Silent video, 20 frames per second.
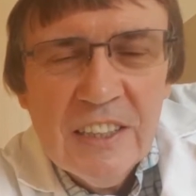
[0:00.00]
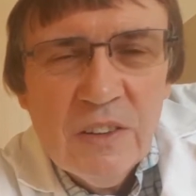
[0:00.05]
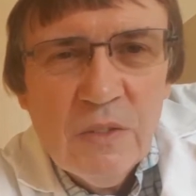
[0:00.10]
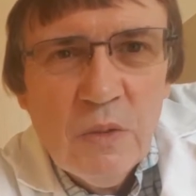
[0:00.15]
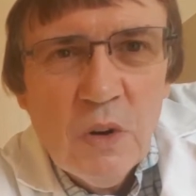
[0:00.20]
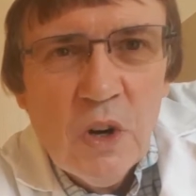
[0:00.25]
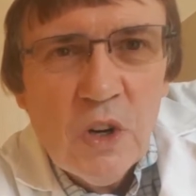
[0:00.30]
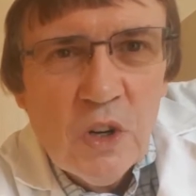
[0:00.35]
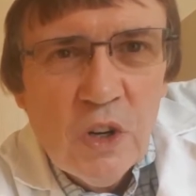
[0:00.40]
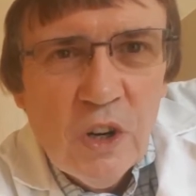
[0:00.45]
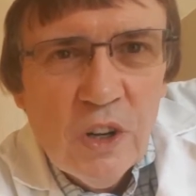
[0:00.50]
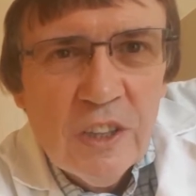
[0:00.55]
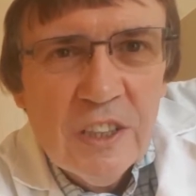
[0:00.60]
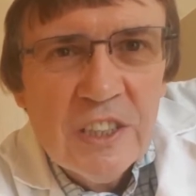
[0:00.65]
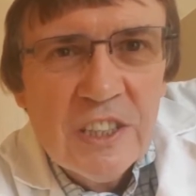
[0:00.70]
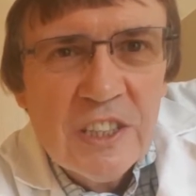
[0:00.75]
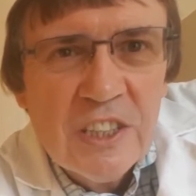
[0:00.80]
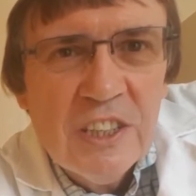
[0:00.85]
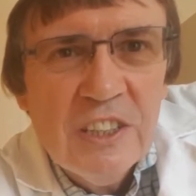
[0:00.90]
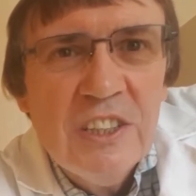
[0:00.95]
What
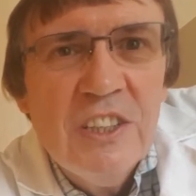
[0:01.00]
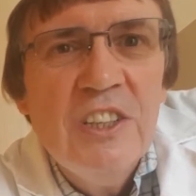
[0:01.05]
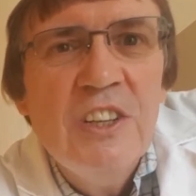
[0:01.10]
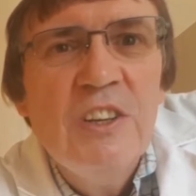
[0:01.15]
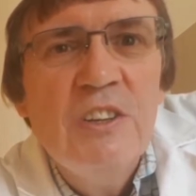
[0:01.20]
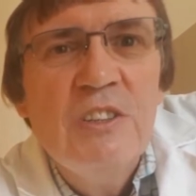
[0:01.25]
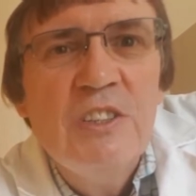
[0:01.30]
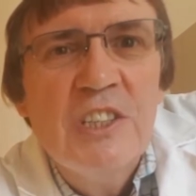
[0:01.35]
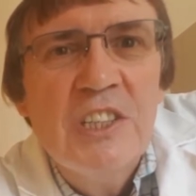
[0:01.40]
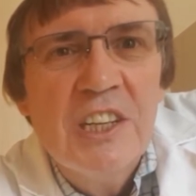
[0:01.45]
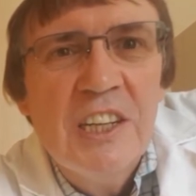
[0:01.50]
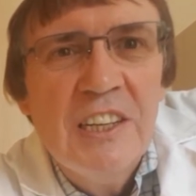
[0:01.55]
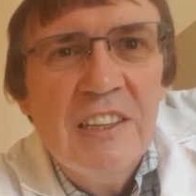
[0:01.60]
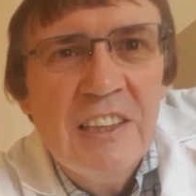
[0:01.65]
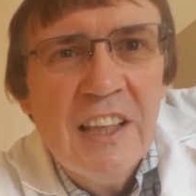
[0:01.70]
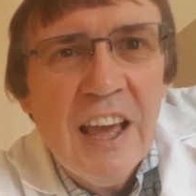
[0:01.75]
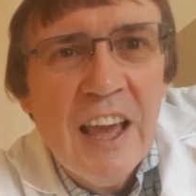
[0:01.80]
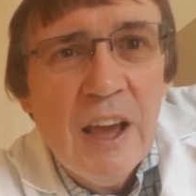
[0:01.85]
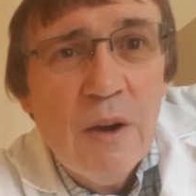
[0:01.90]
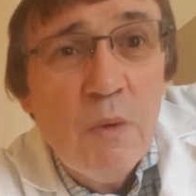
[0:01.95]
colours can you see
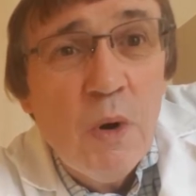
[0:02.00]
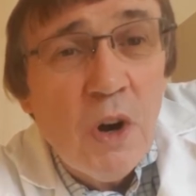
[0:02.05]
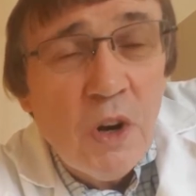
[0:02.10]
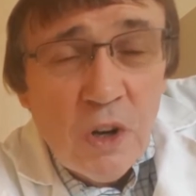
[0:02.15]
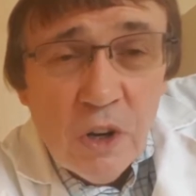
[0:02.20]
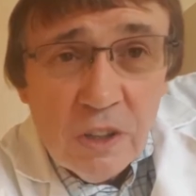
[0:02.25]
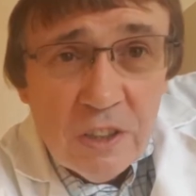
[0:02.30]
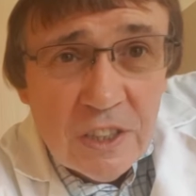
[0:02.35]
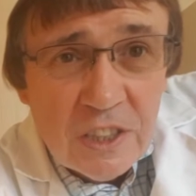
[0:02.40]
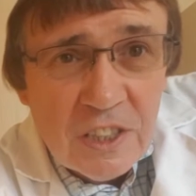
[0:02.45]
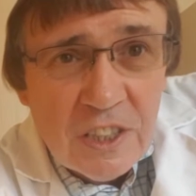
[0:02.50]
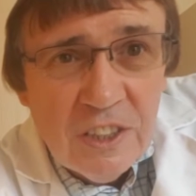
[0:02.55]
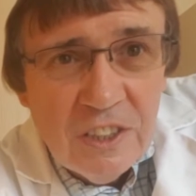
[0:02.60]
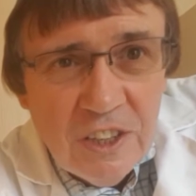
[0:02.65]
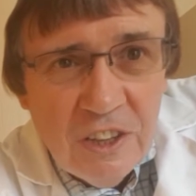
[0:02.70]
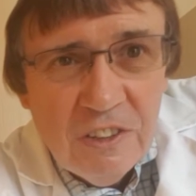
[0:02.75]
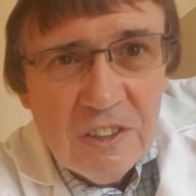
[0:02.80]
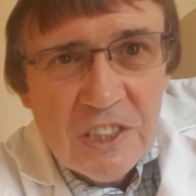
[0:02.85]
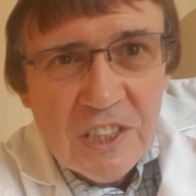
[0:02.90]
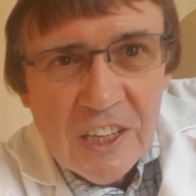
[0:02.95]
there? What colours can
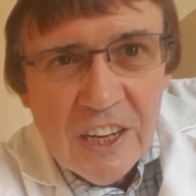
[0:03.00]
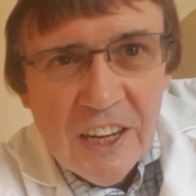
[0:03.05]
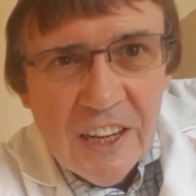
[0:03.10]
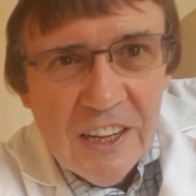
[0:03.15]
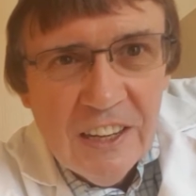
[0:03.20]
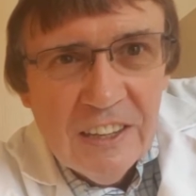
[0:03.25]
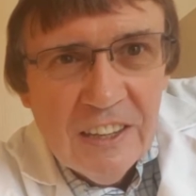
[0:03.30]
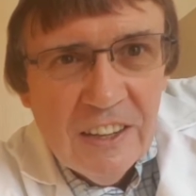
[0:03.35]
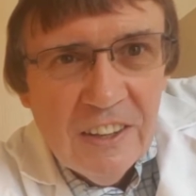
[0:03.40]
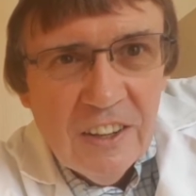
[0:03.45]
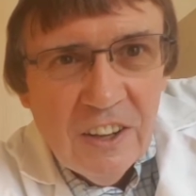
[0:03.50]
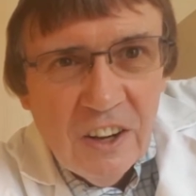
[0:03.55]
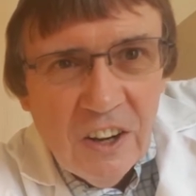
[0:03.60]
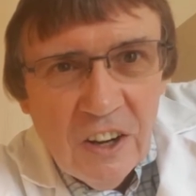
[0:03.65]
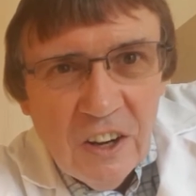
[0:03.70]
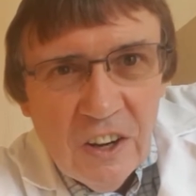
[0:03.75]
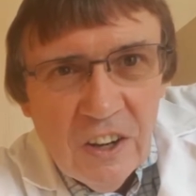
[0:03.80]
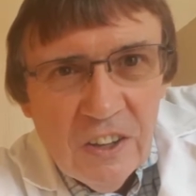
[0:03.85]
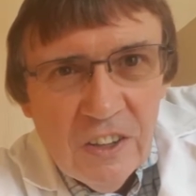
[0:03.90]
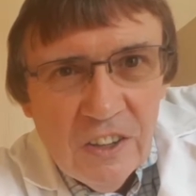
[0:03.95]
you see
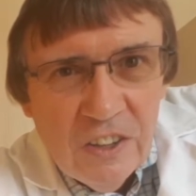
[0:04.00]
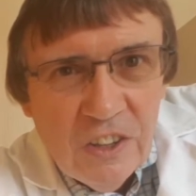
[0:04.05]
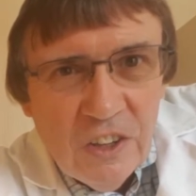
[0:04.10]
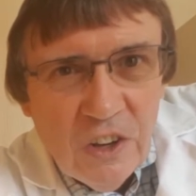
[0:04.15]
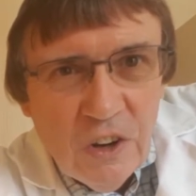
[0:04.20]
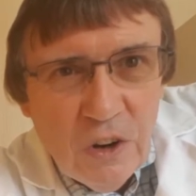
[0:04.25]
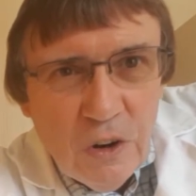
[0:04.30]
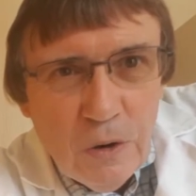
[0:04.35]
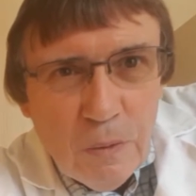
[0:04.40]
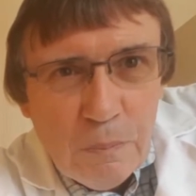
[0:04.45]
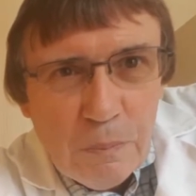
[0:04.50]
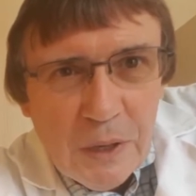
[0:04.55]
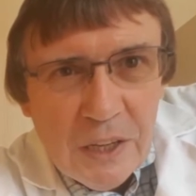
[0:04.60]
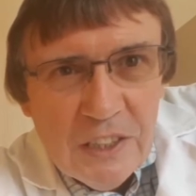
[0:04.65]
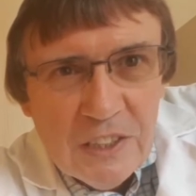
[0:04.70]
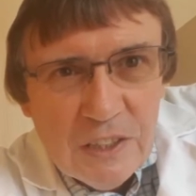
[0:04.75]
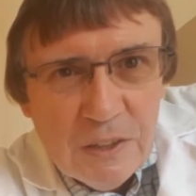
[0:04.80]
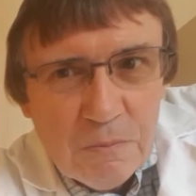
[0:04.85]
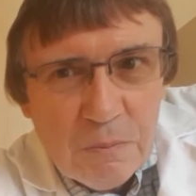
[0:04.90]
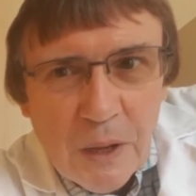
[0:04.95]
on your
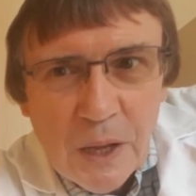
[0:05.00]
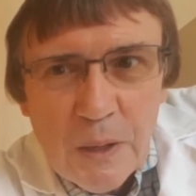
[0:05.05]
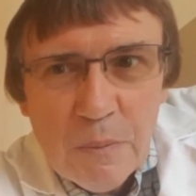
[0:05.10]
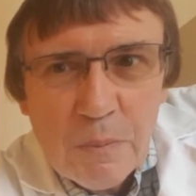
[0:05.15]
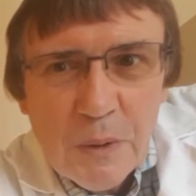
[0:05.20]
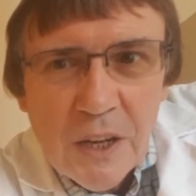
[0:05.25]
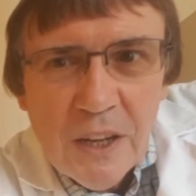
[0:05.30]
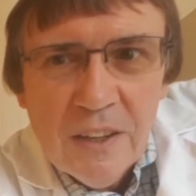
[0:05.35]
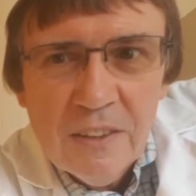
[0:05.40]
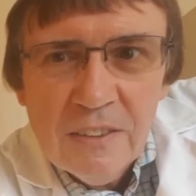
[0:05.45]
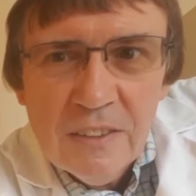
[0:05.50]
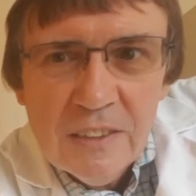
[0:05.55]
piece of paper?